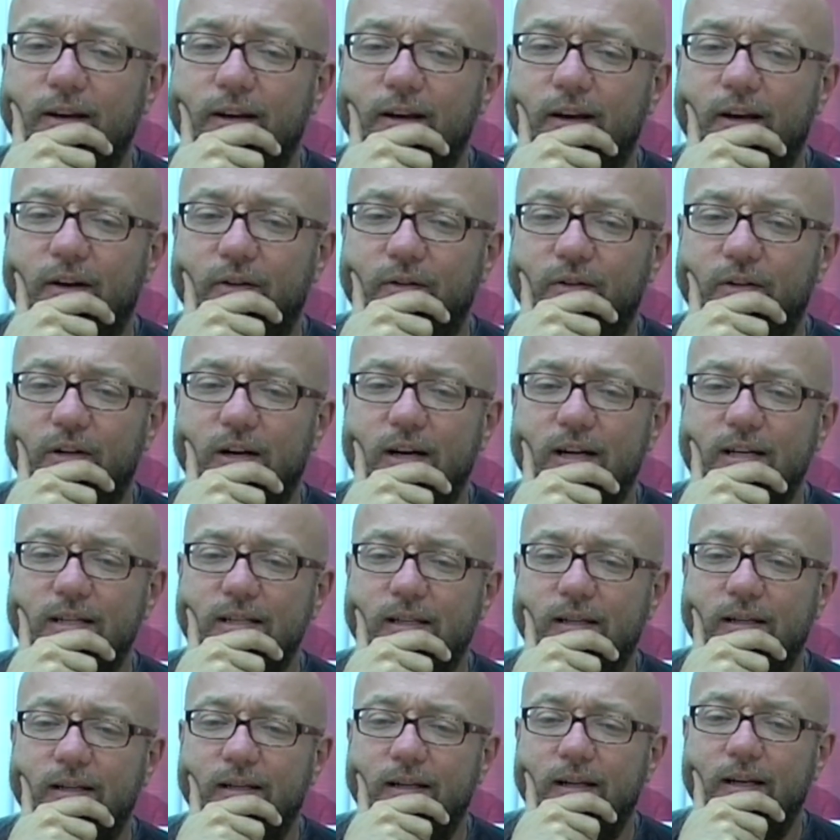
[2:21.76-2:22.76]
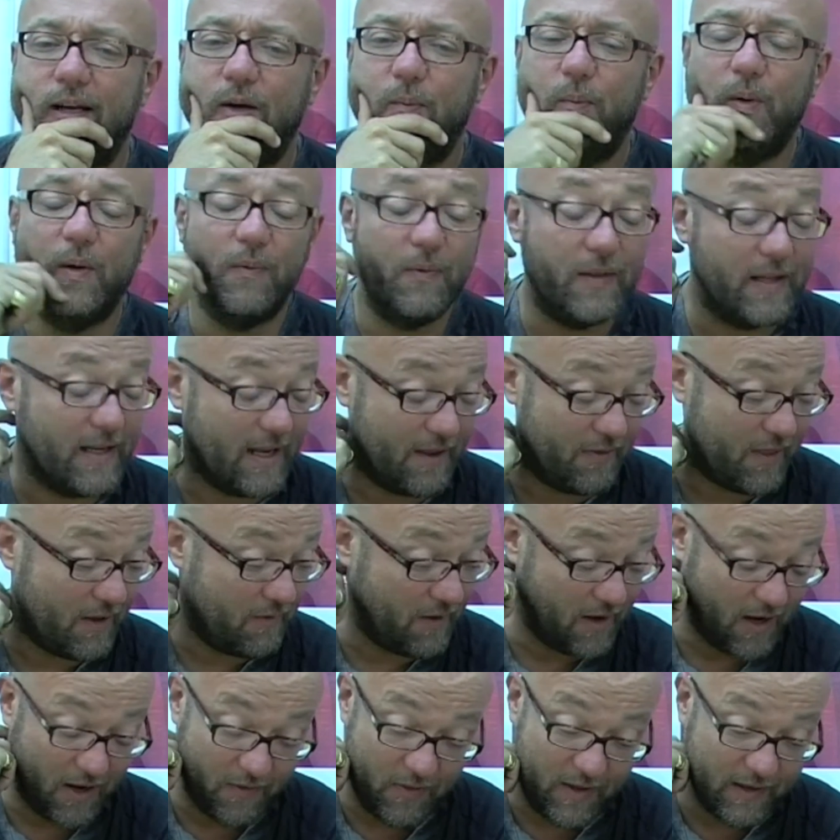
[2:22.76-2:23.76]
a writer. But
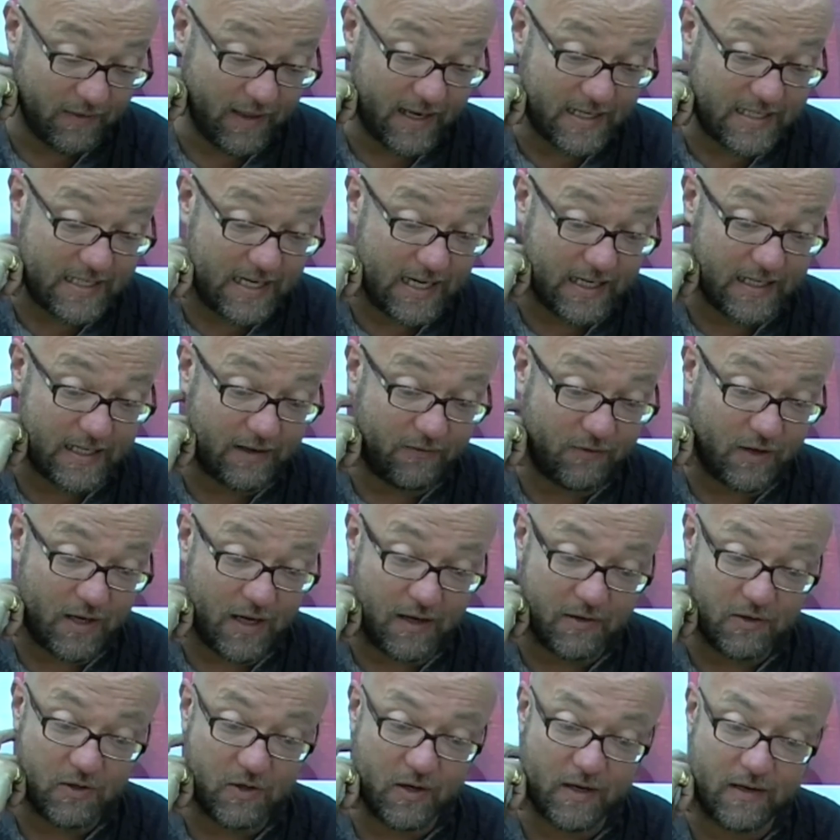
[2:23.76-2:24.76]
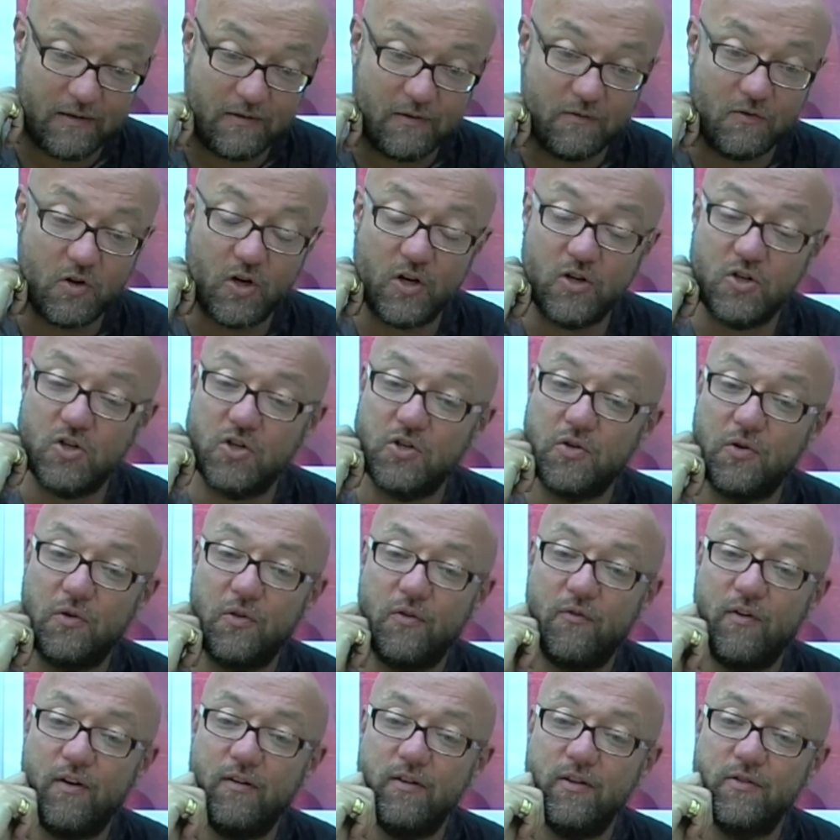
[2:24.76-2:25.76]
yeah, I think that's it. You've got to just sort
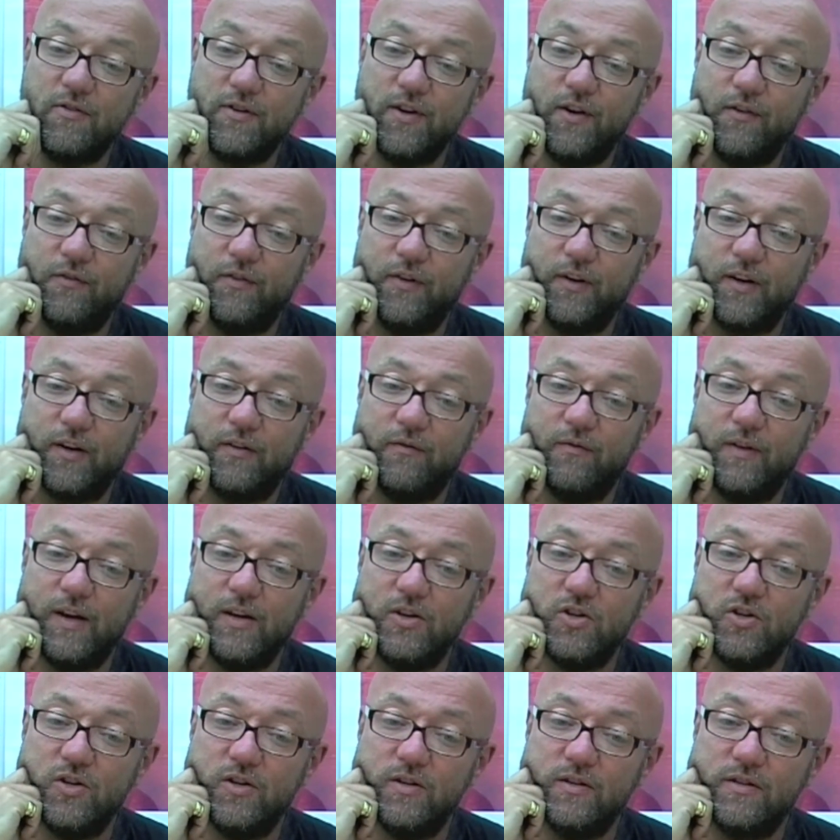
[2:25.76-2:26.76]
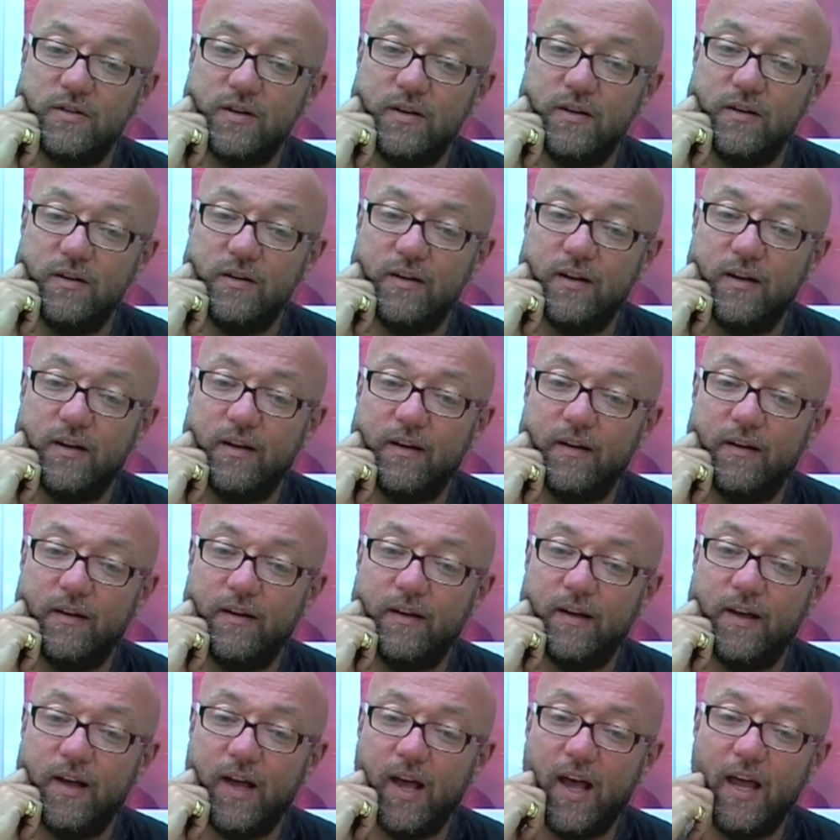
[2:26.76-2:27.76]
of throw yourself at conventions and
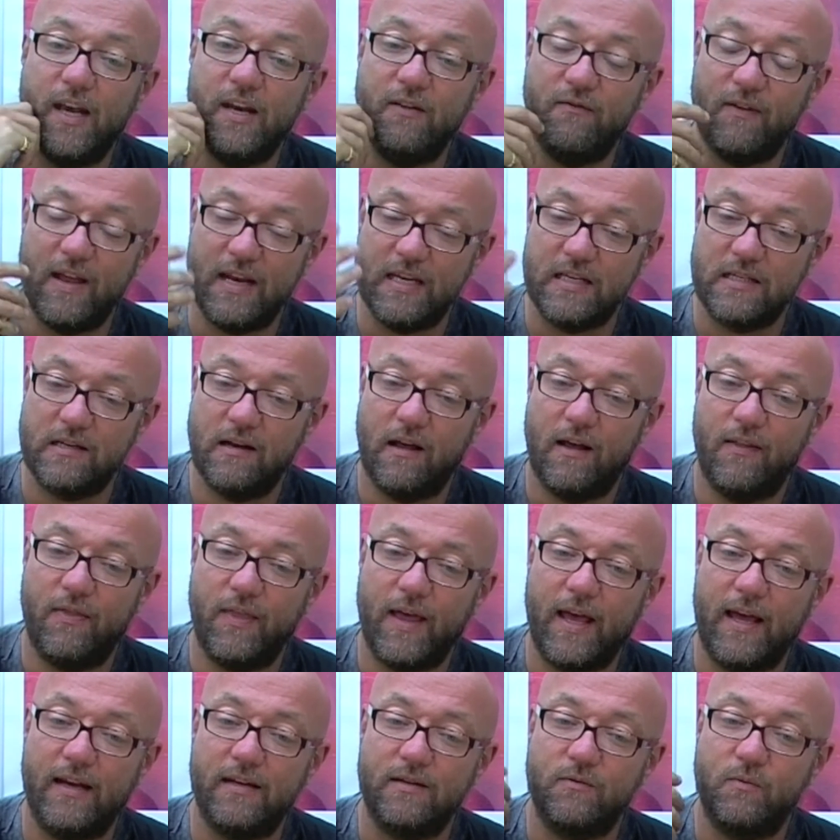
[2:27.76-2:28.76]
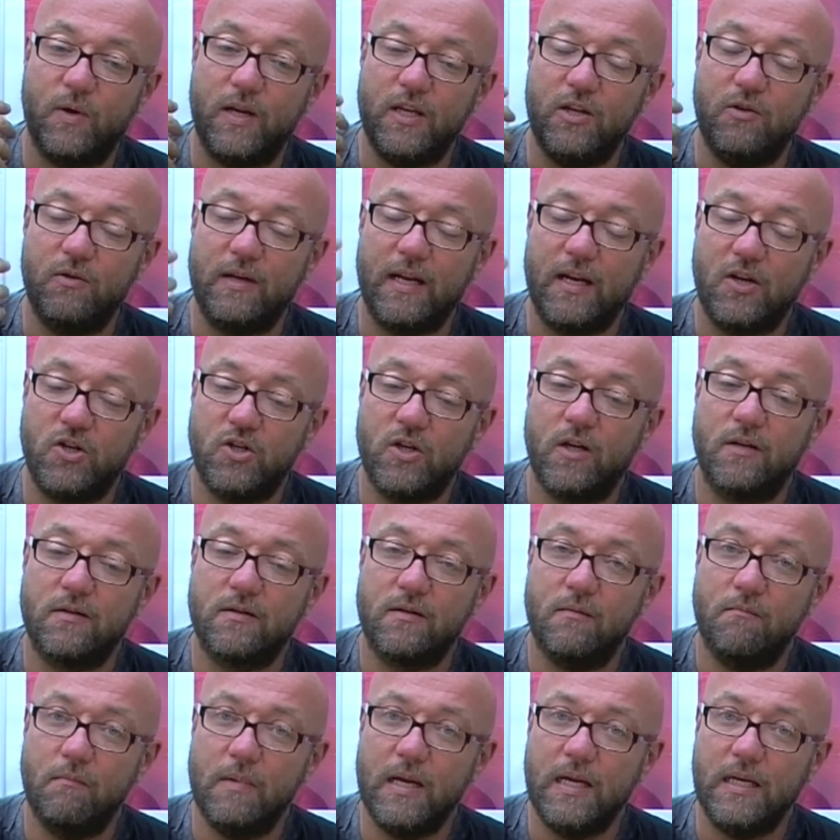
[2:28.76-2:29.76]
events like that, where you get a chance
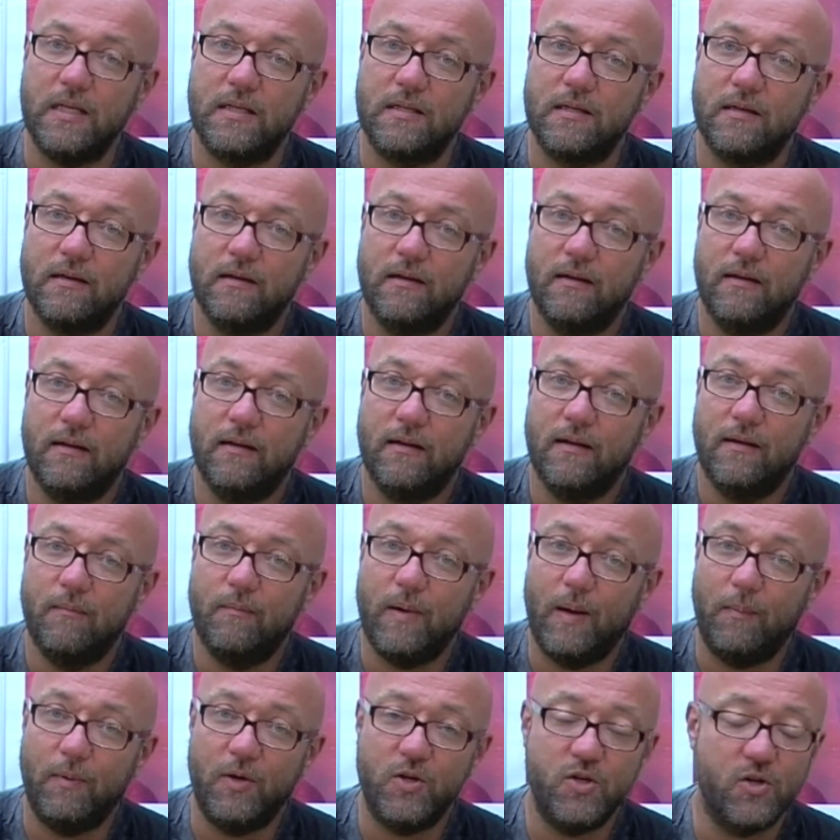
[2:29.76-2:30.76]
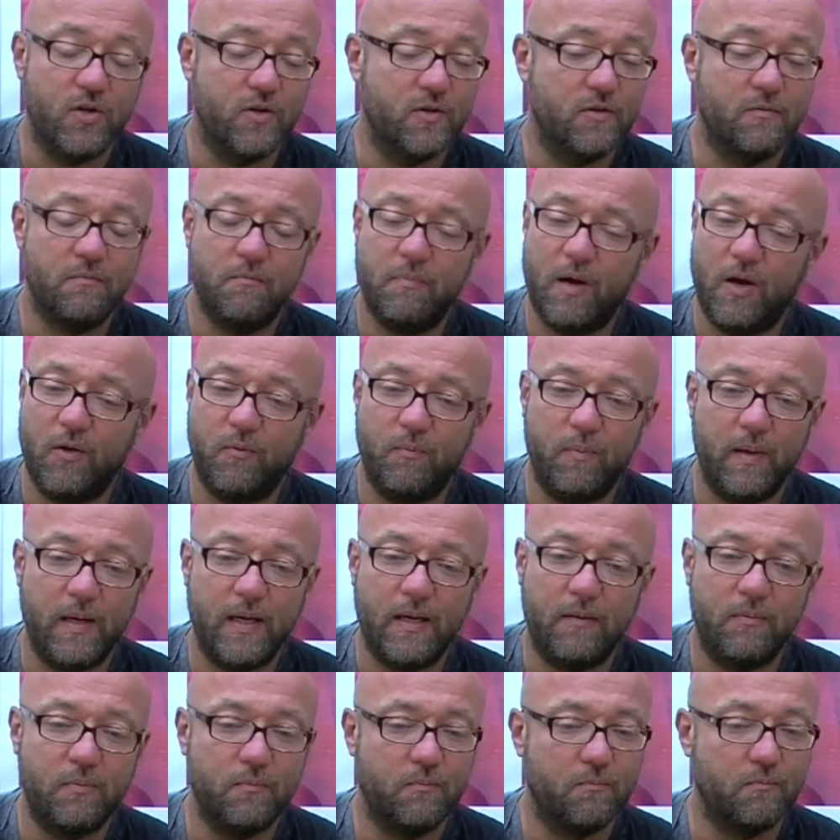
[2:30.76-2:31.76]
to meet publishers, both
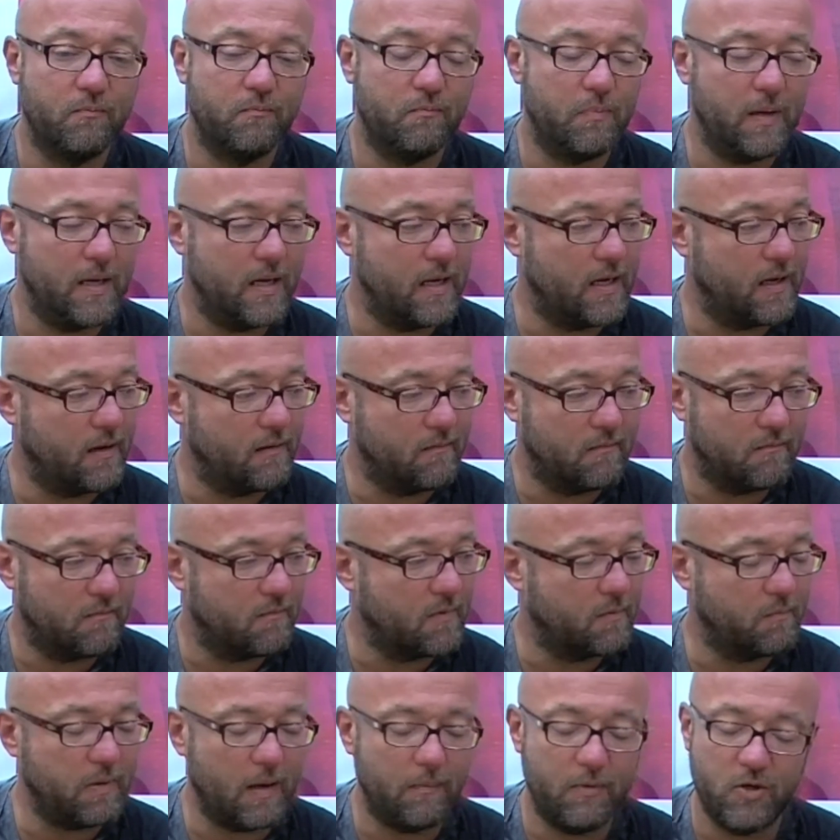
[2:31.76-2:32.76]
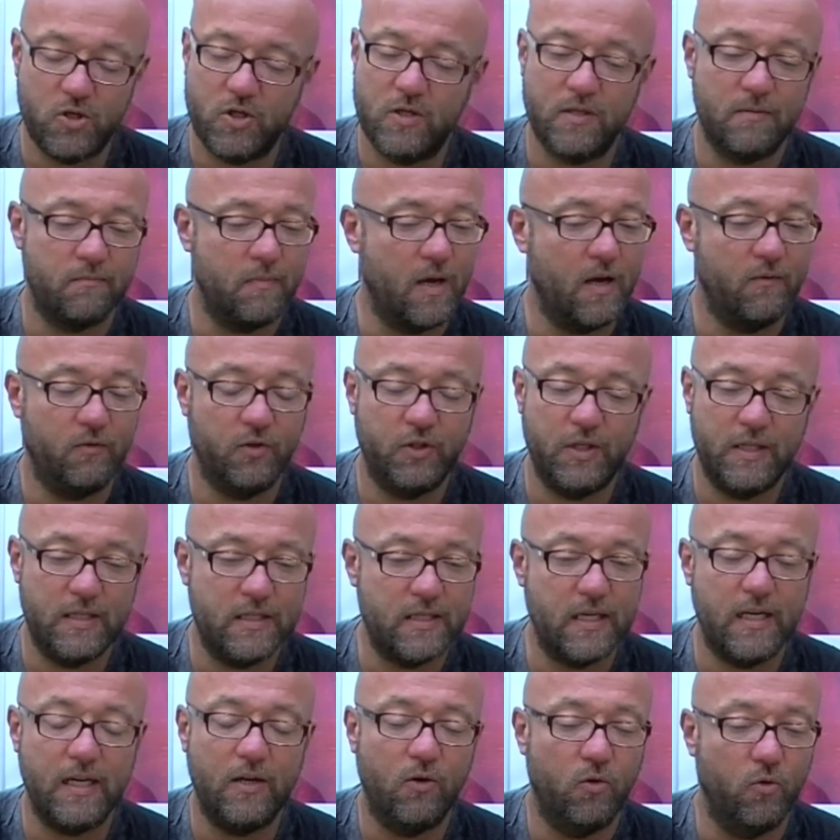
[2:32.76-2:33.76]
big publishers, Marvel,
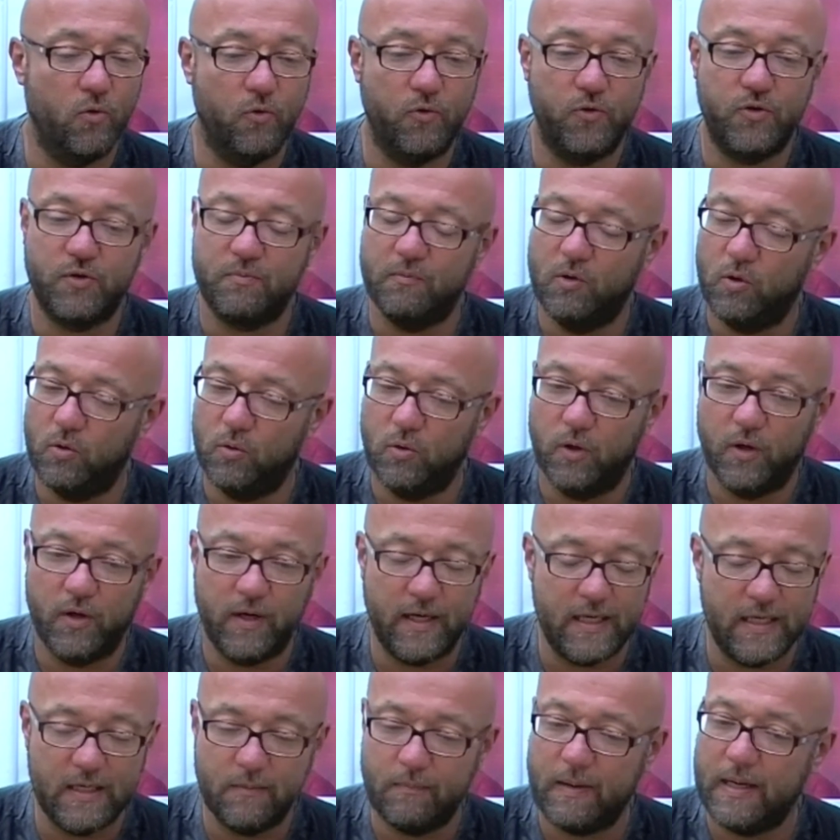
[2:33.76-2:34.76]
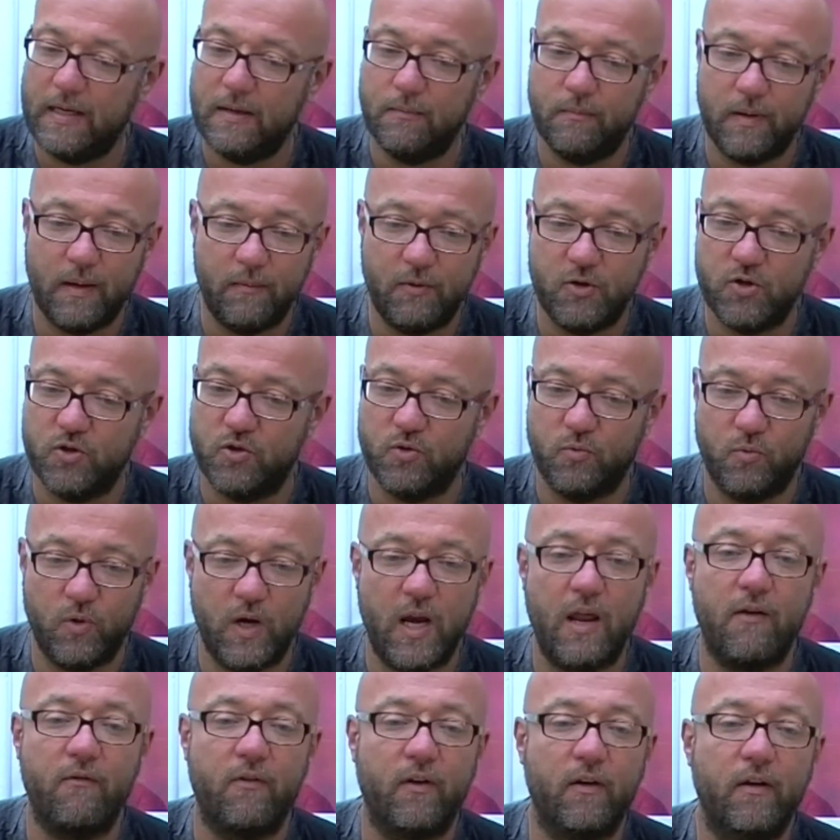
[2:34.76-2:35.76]
DC, or smaller independent publishers or
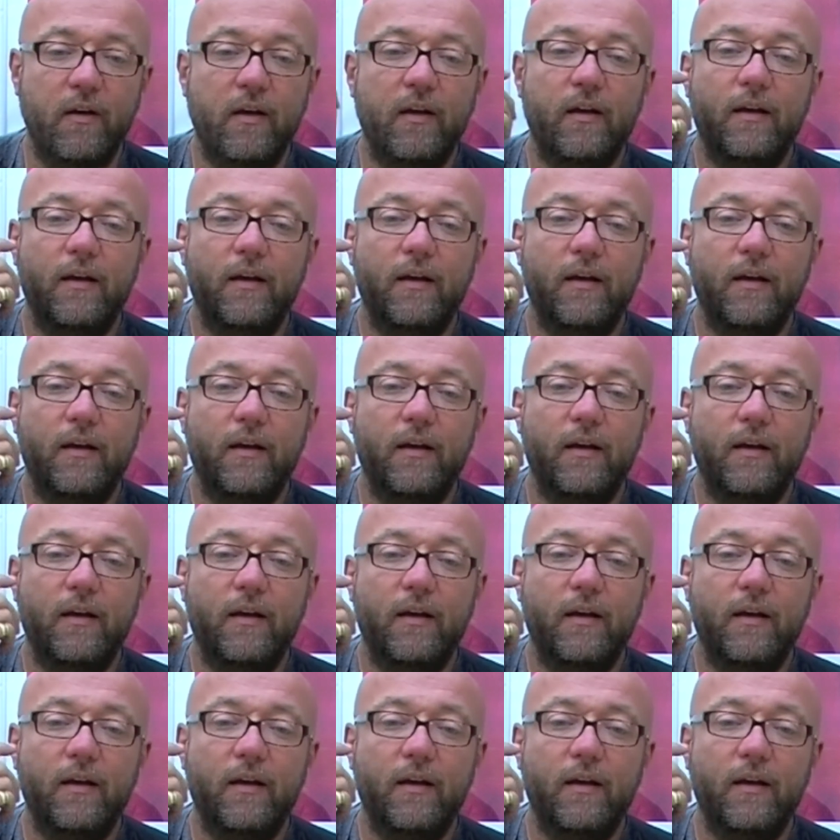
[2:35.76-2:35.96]
whatever,